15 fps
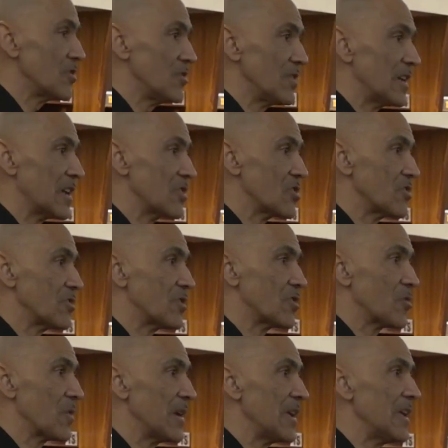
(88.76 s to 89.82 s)
sure you get your
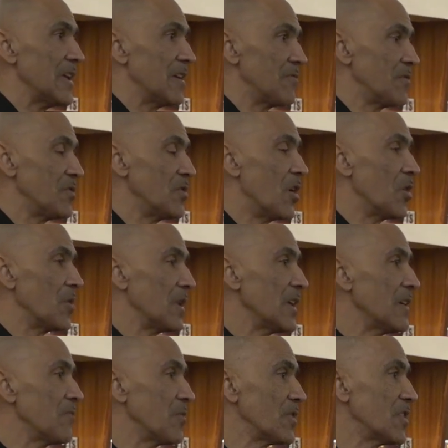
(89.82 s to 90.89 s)
degree. If you don't
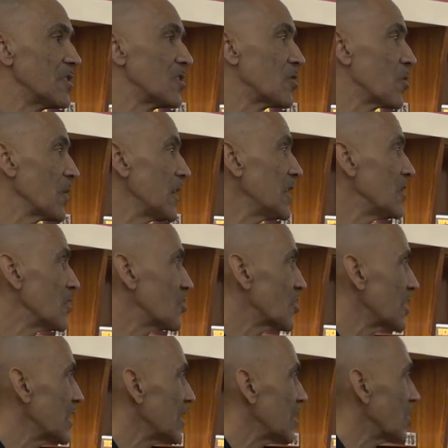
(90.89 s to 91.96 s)
leave with a degree, you're
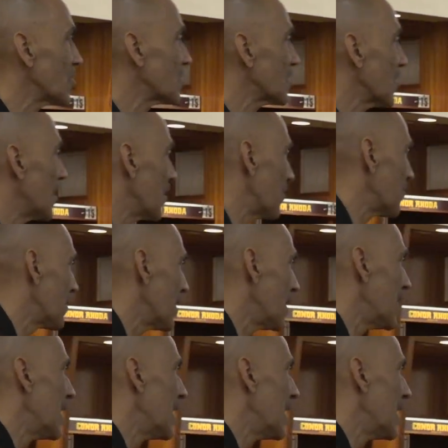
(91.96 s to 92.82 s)
cheating yourself.